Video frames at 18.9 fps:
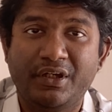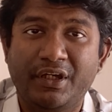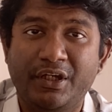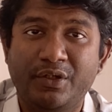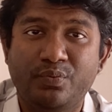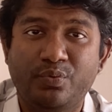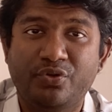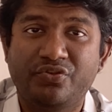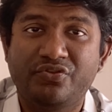
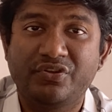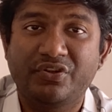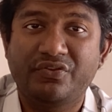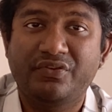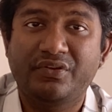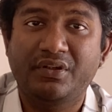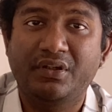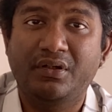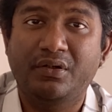It was
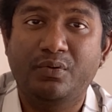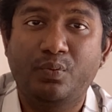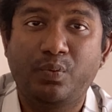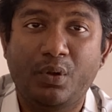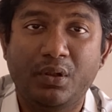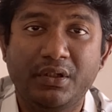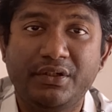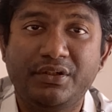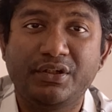just the
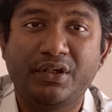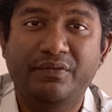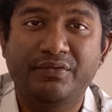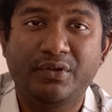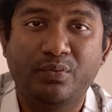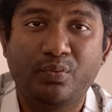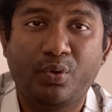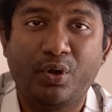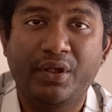quality
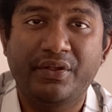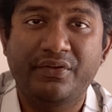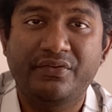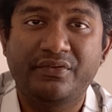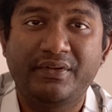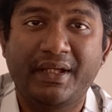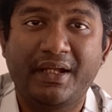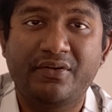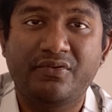of the
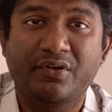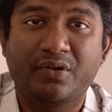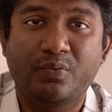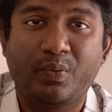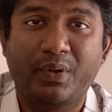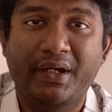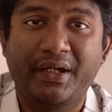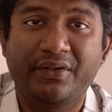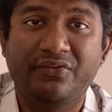voice that
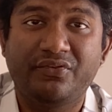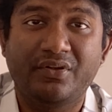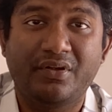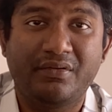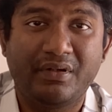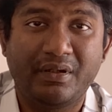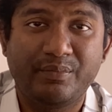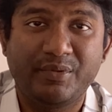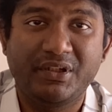requires
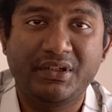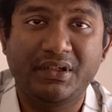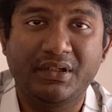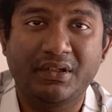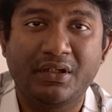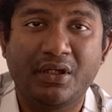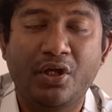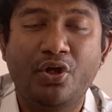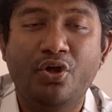
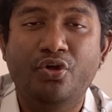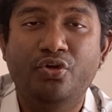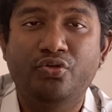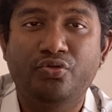remedying.